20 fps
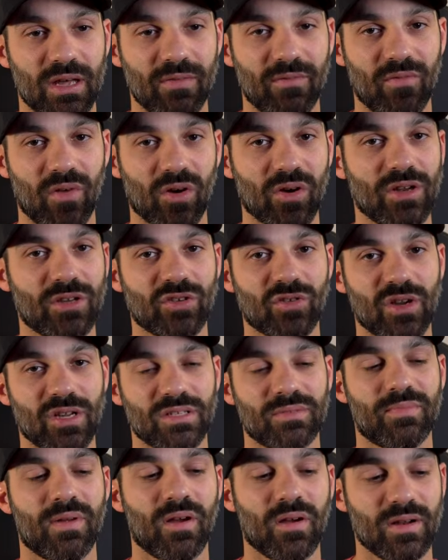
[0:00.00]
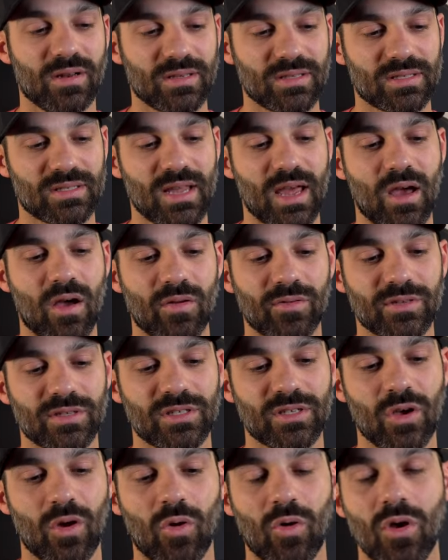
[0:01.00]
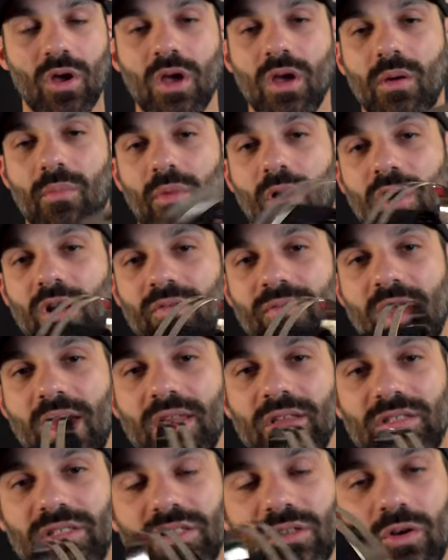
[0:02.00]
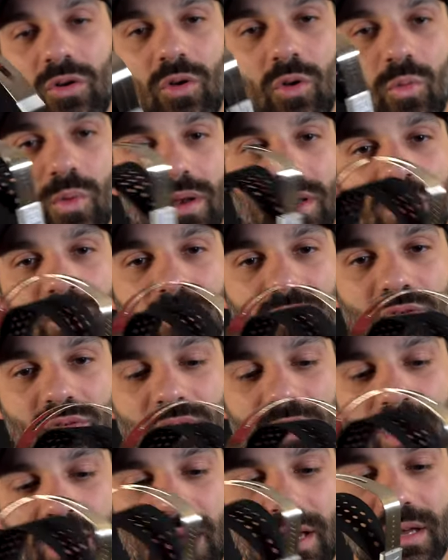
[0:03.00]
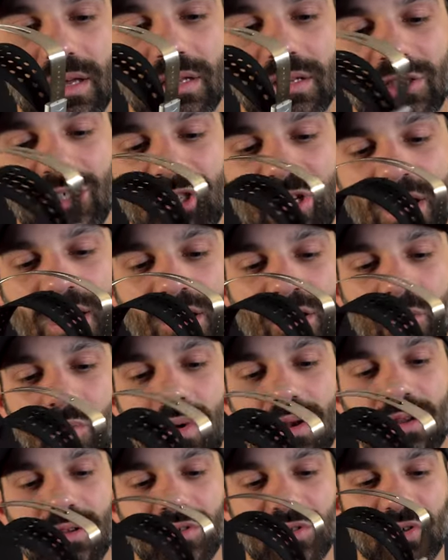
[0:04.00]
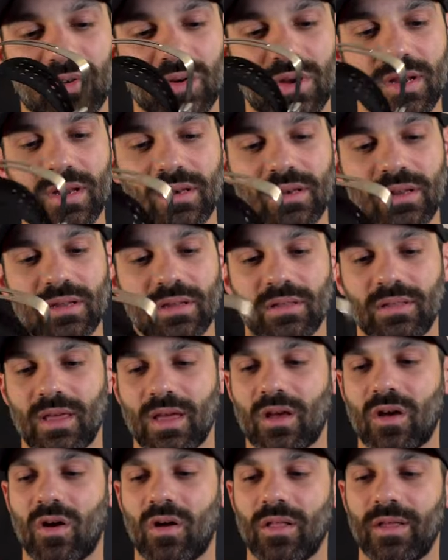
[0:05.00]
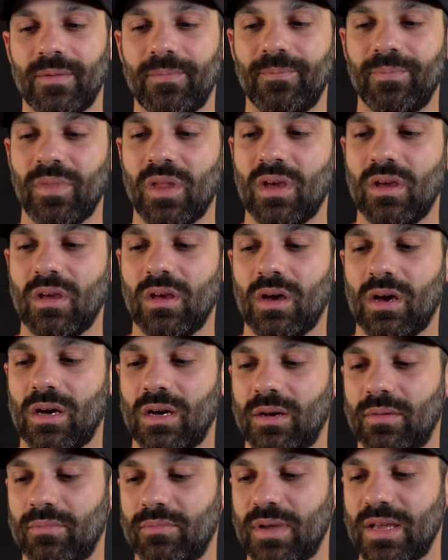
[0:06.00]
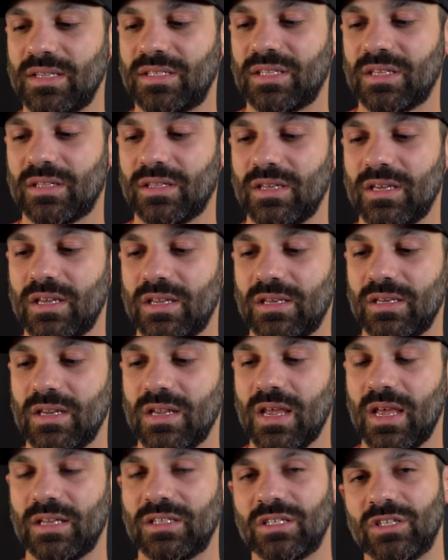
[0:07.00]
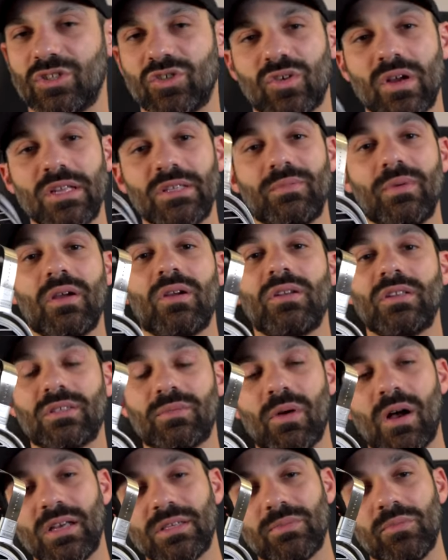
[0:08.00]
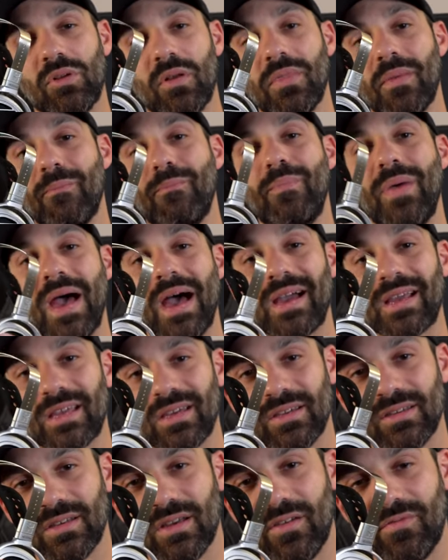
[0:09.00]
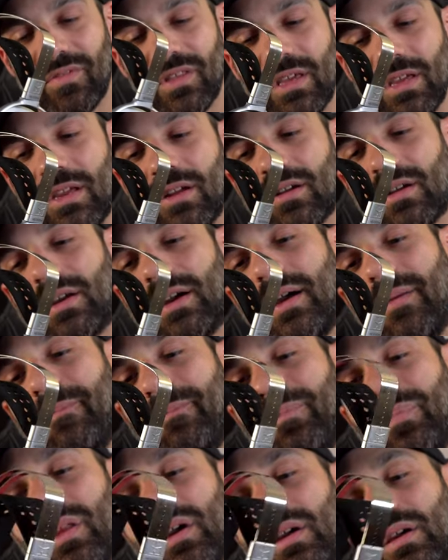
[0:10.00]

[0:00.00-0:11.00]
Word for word: a very transparent sound. So part of that is the whole window uh, shade or window screen, they call it. Um, basically, it, it's as transparent as possible on the back of the ear cup,